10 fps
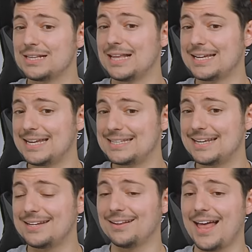like he
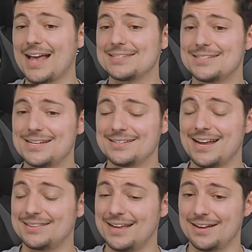did last season
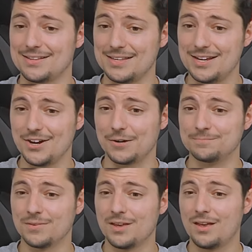at the end of the year.